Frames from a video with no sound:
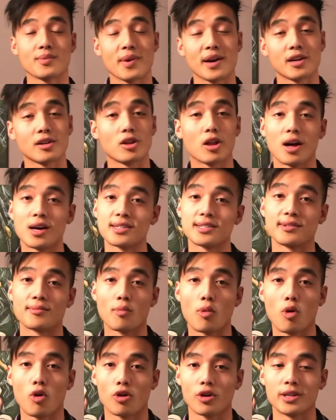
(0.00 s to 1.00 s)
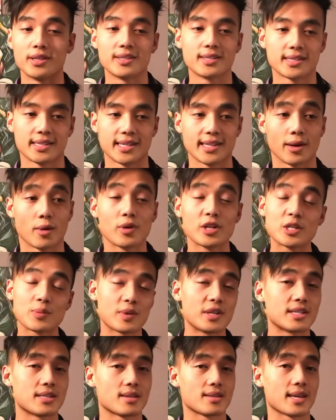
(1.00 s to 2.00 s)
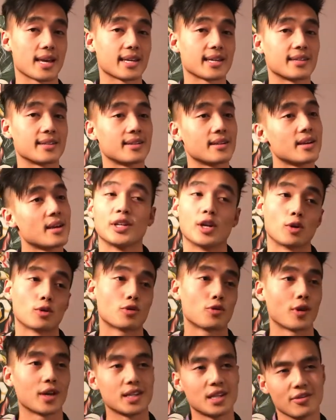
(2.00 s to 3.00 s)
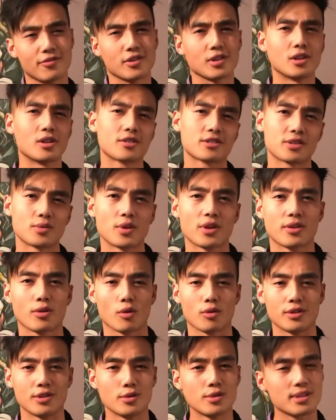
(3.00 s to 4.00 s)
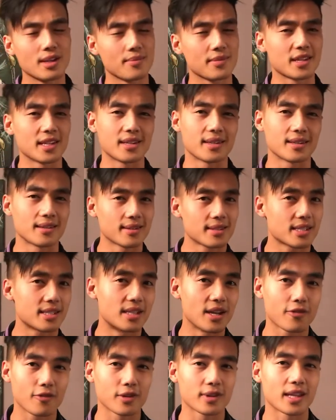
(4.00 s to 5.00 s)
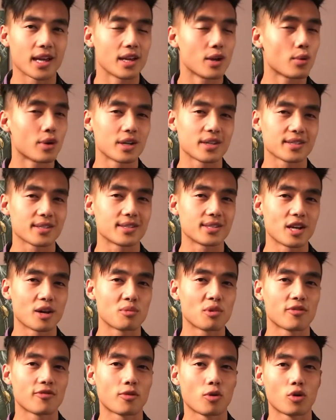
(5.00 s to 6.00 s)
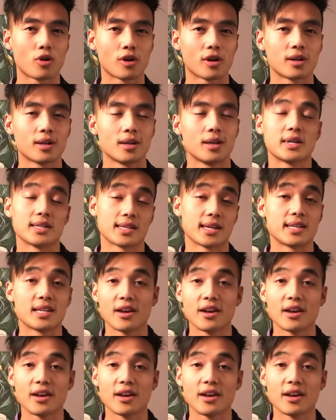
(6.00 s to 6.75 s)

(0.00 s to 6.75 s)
to my closet more and seeing which pieces I can, you know, create different looks with or do something different that no one else has done before because I